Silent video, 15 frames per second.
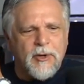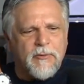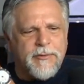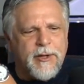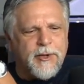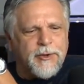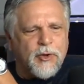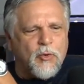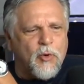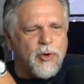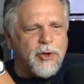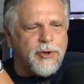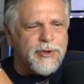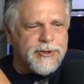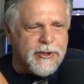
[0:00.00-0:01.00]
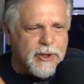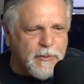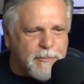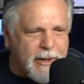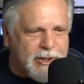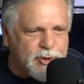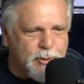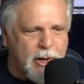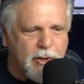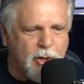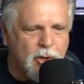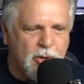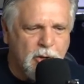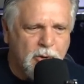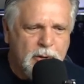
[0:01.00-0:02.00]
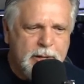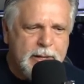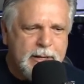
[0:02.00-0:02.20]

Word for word: Over there in the corner, there's a little Patreon logo.